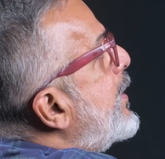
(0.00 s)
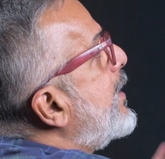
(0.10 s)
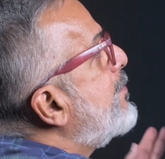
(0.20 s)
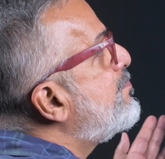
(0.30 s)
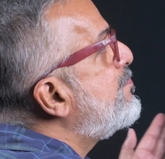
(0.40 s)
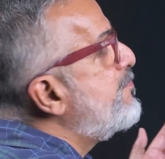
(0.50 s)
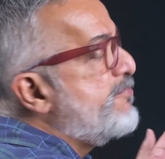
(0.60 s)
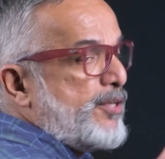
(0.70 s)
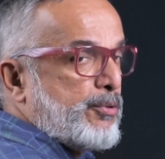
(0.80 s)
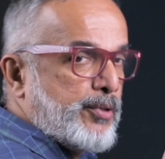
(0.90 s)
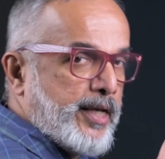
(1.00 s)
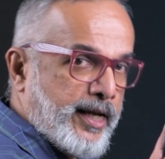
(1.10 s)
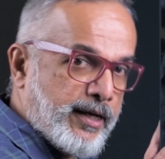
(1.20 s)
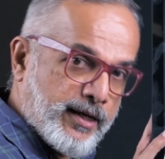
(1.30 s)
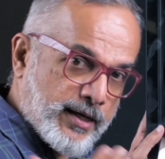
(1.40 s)
be viewed
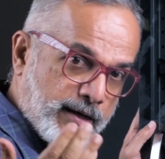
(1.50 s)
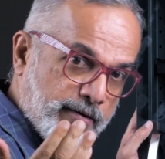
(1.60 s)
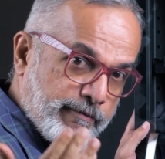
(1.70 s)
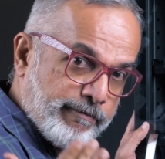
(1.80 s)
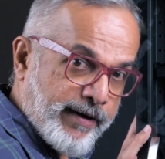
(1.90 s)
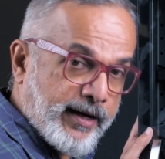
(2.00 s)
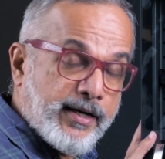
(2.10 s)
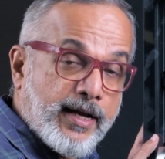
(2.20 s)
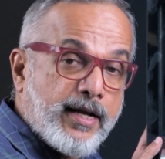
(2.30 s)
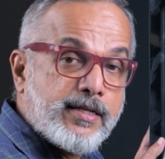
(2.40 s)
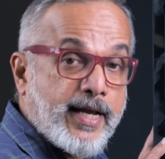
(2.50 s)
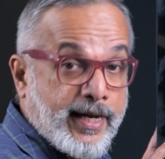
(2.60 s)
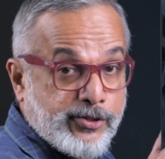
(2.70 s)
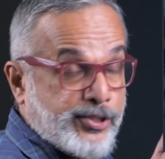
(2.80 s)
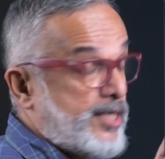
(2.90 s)
in Fahrenheit and